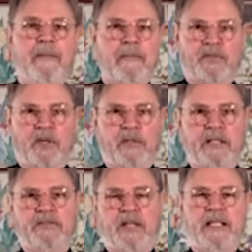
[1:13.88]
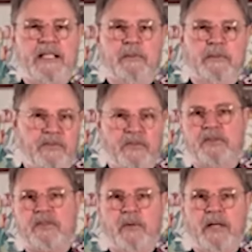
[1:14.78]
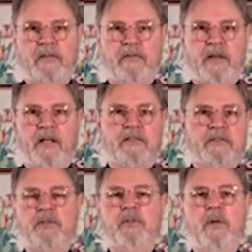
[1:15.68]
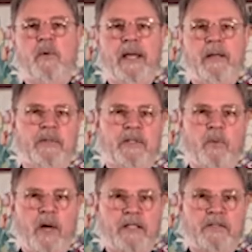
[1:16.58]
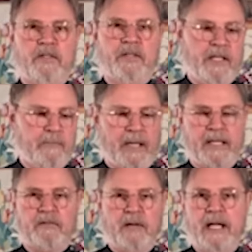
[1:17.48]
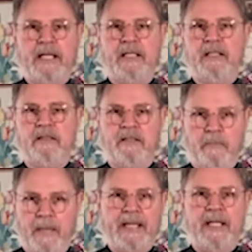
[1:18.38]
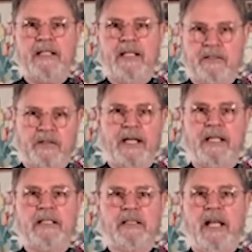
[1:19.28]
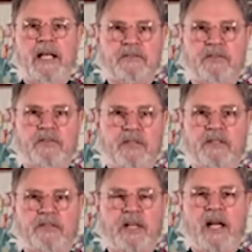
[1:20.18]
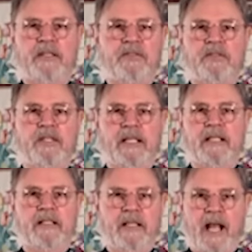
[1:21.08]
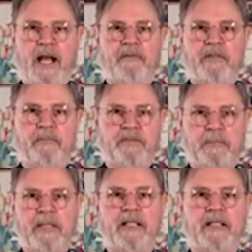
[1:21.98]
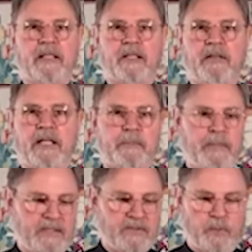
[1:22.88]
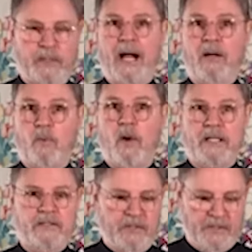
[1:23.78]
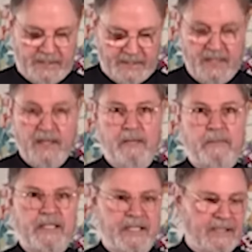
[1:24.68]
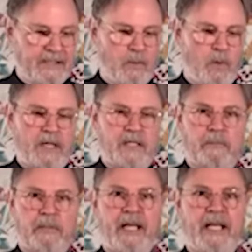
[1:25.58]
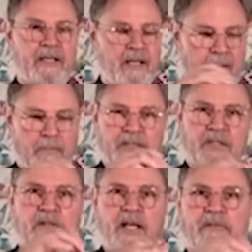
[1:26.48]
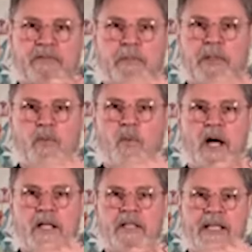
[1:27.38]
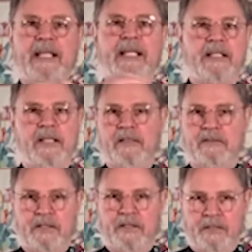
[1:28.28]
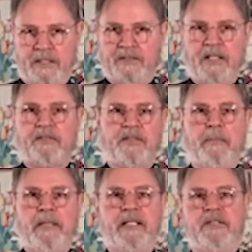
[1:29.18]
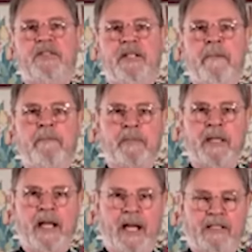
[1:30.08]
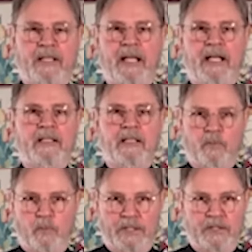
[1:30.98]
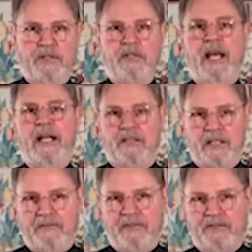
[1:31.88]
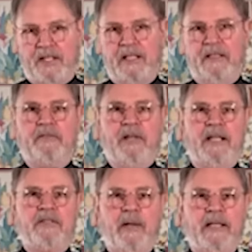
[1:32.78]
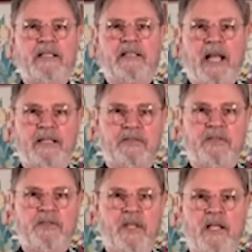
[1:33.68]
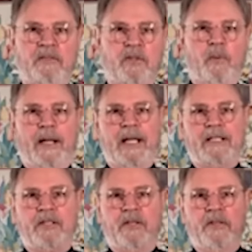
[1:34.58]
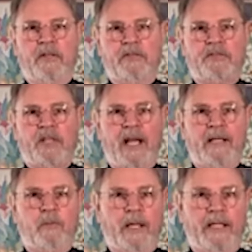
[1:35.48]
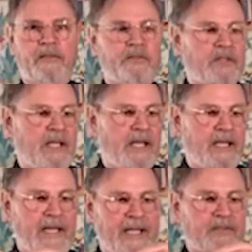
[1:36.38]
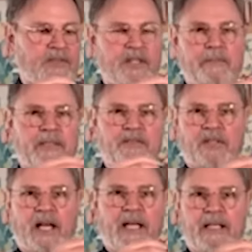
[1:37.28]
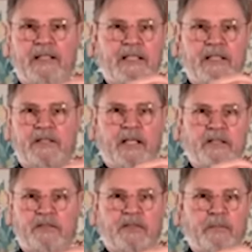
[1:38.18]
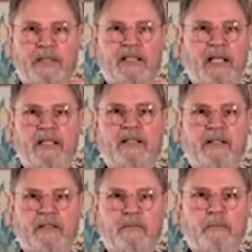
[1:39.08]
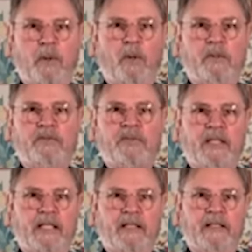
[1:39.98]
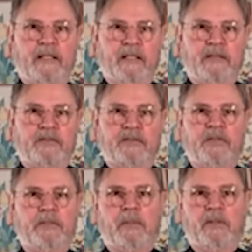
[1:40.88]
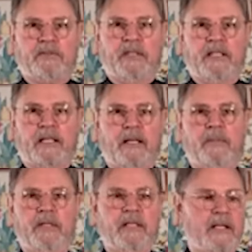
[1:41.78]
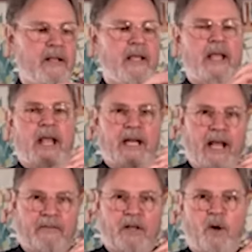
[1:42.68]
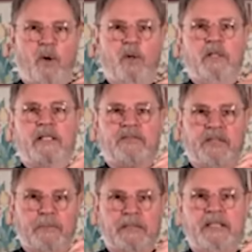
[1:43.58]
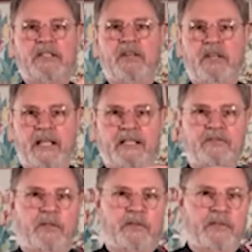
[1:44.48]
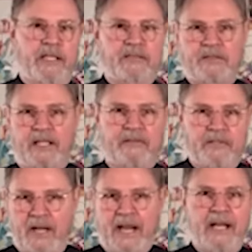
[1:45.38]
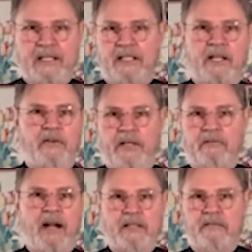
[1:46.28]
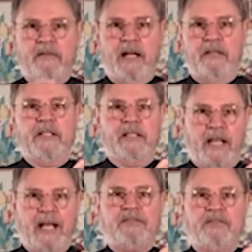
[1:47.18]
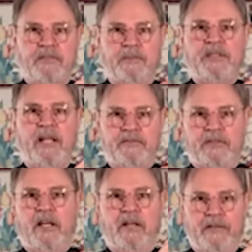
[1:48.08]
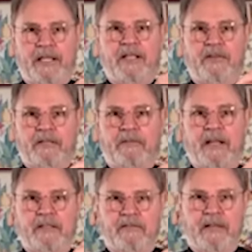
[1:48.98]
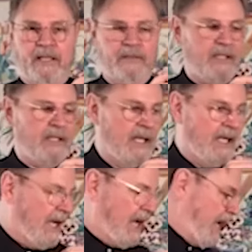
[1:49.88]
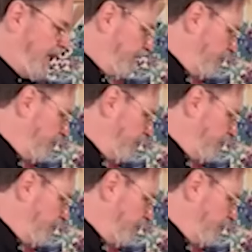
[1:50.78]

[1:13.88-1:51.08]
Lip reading: So his idea was, first of all, do away with the water tuning by making and grinding the glasses to the size you need to have them speak at the correct pitch without water tuning. I mean, you need a little water to play it, but you don't have to put water in it to adjust the pitch. And then when you do that, you'll have a set of graduated glasses. So why not turn those sideways, nest them inside each other, something like the bowls in the cereal bowls in the cupboard, and have the whole assembly turning. So instead of your hand going round and round, the glasses themselves are already going round and round. And the